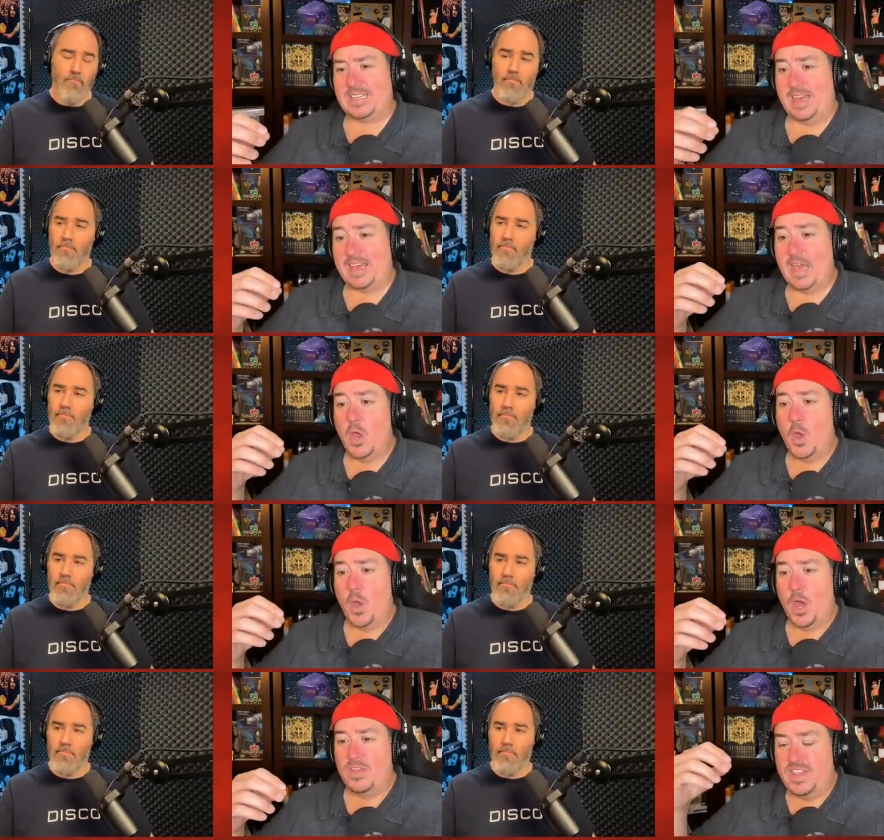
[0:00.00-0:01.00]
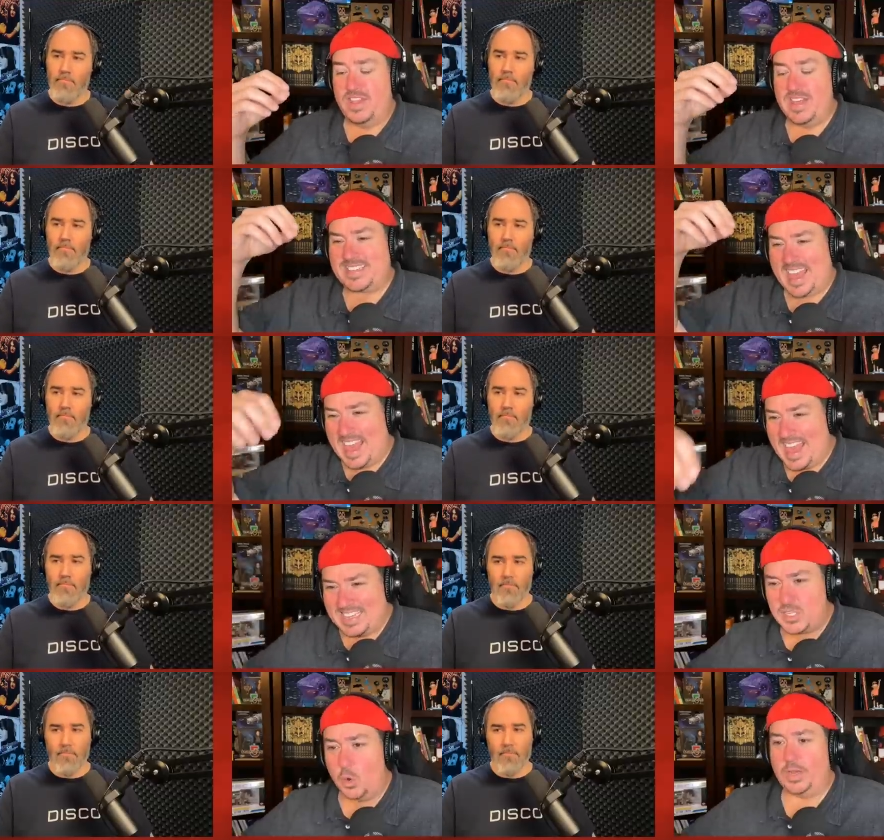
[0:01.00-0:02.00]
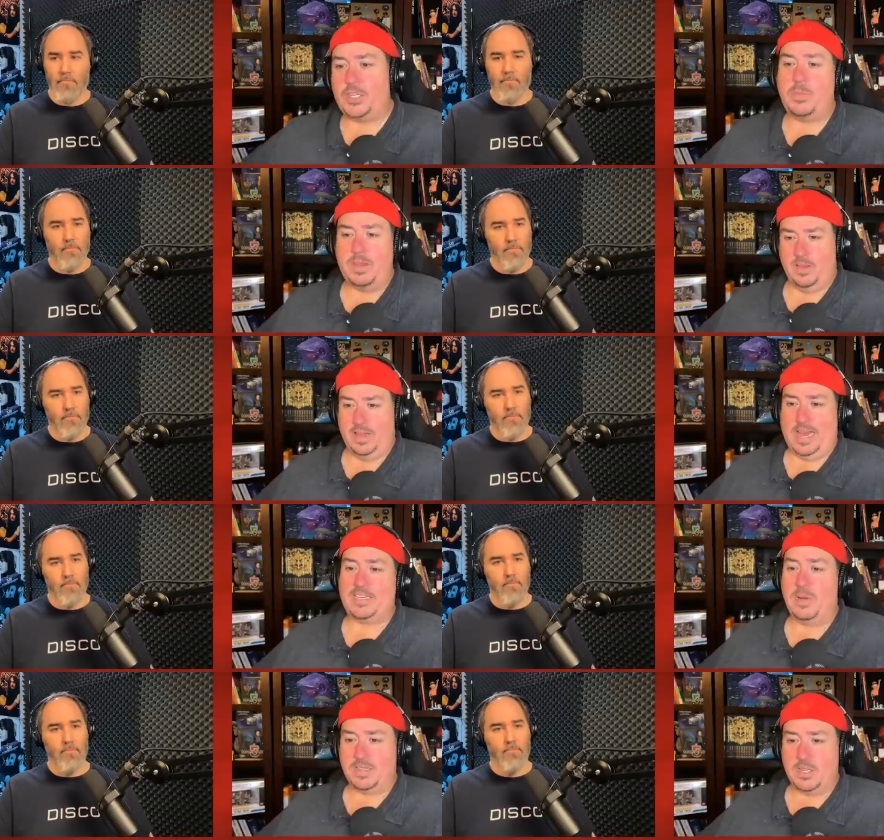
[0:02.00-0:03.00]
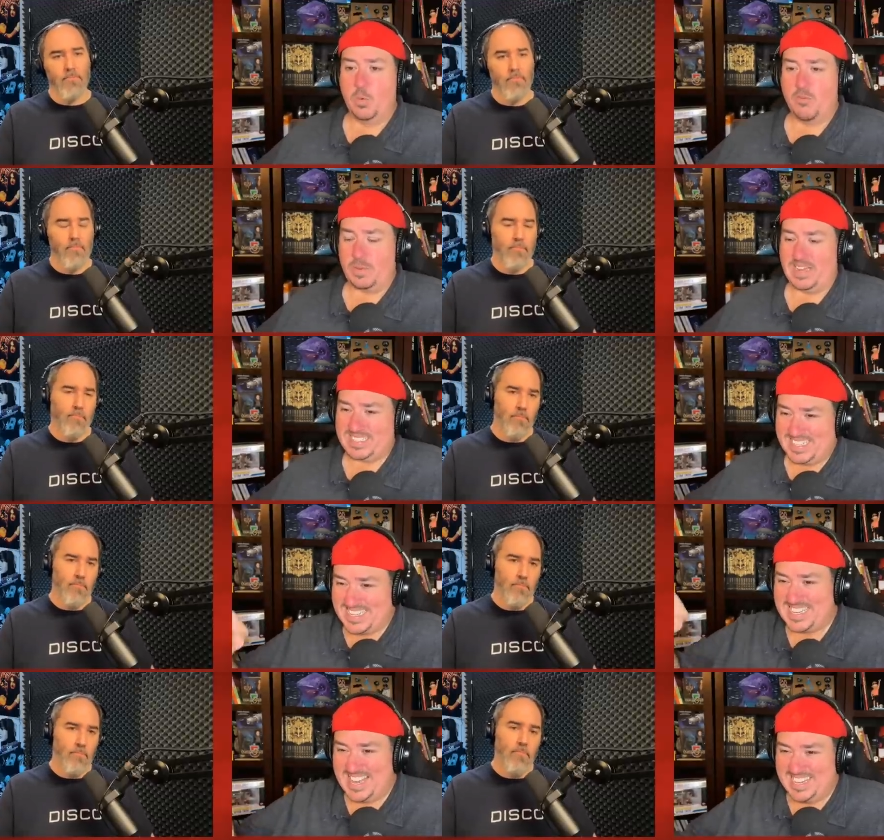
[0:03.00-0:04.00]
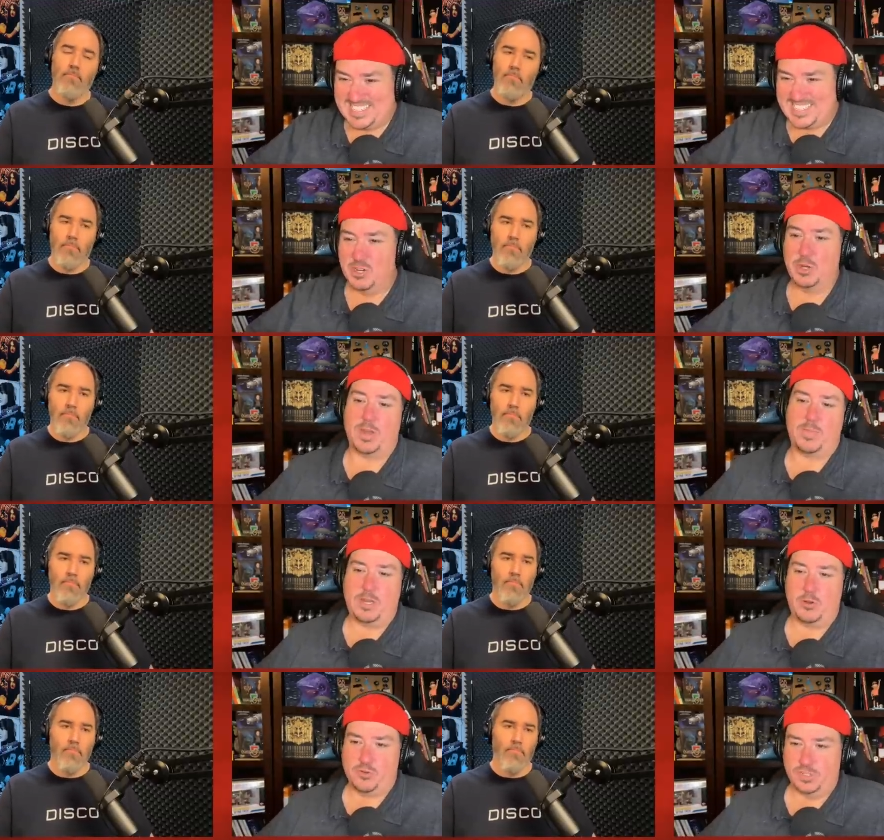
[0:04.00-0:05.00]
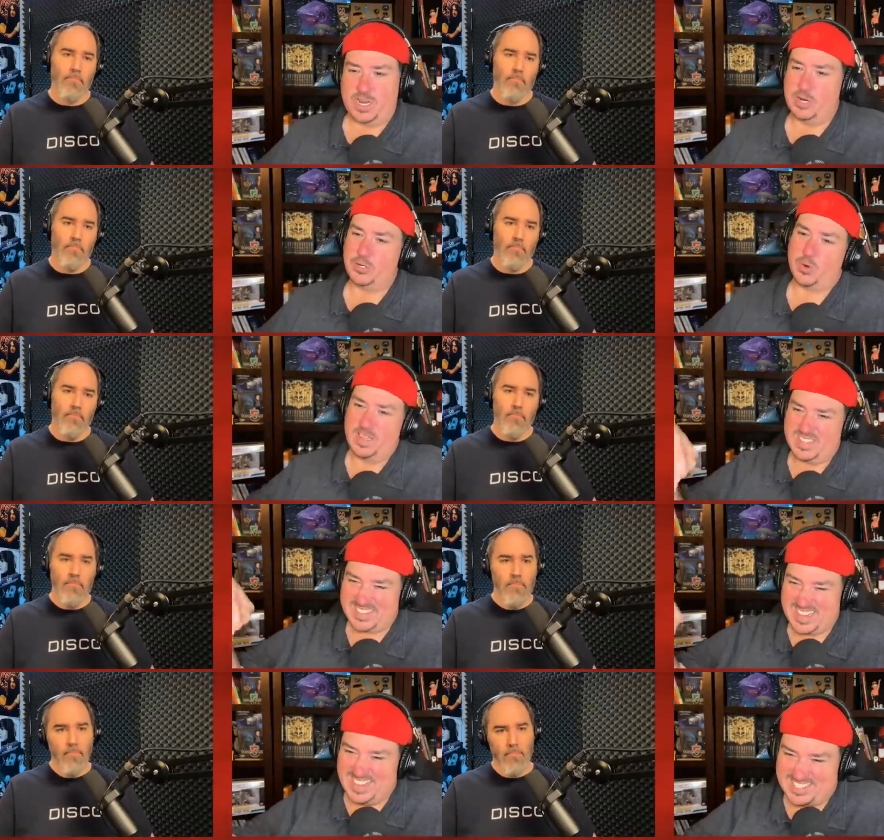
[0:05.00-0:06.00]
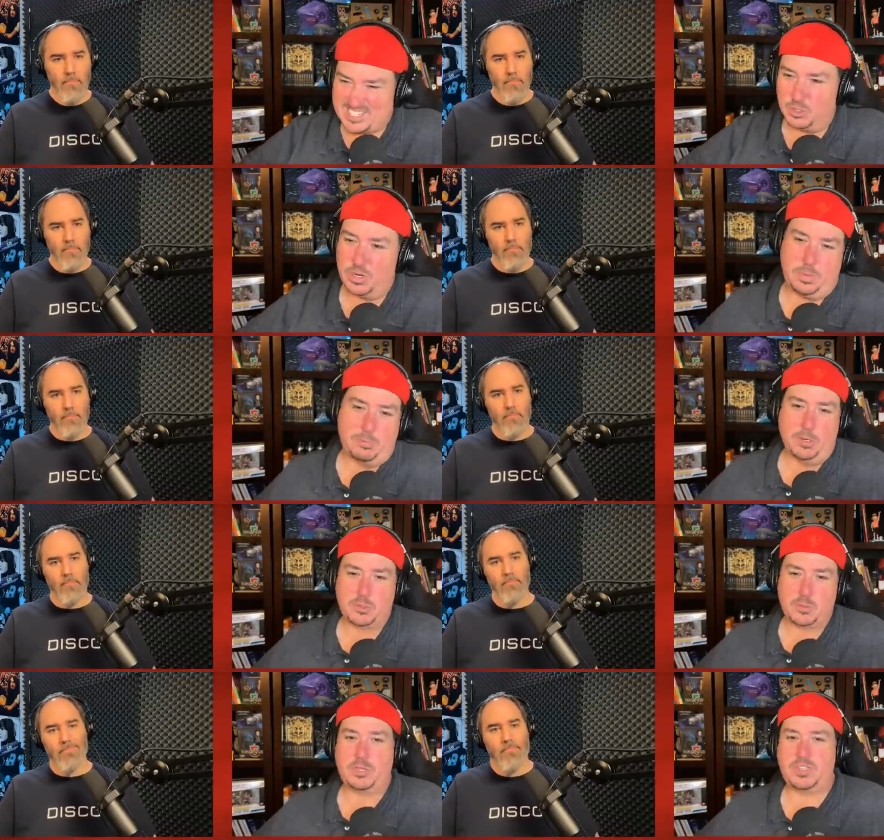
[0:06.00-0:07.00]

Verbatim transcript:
Speaker 1: like, this is going to be the last best hope for peace. This is still going to be neutral territory. This is still going to be a place where you